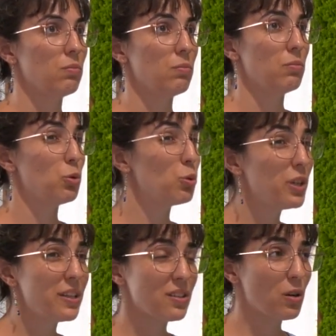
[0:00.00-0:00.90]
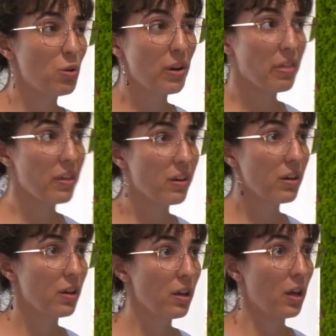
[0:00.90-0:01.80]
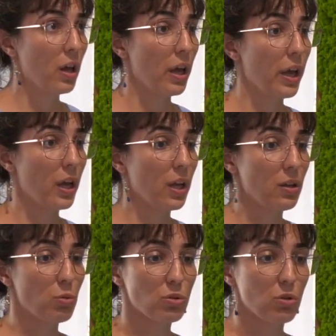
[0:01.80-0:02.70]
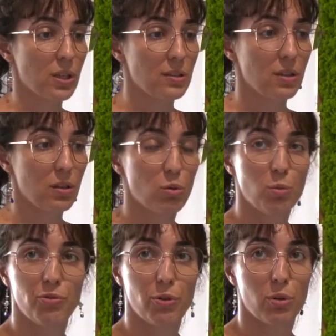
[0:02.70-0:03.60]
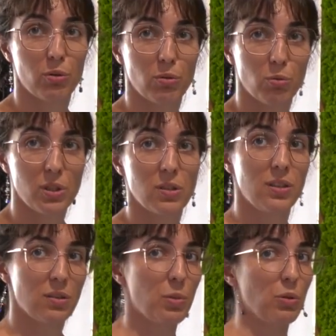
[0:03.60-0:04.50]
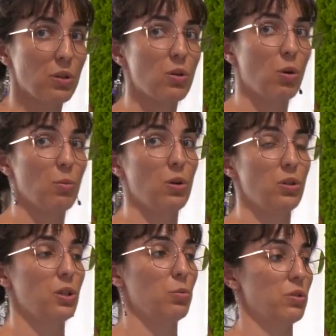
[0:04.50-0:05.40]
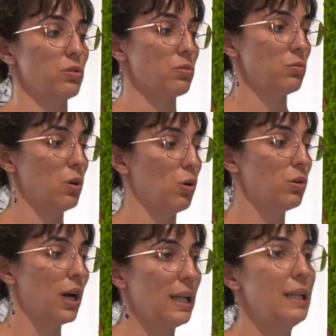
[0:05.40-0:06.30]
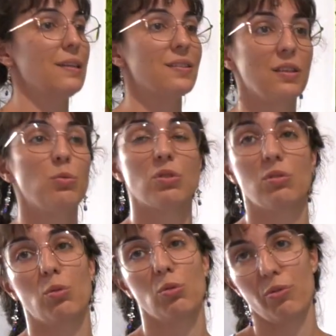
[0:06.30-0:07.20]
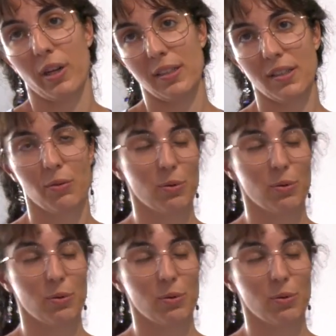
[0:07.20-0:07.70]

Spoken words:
2 years ago, I think, there was not a single group for which this bounded cohomology was known unless it was known to vanish everywhere.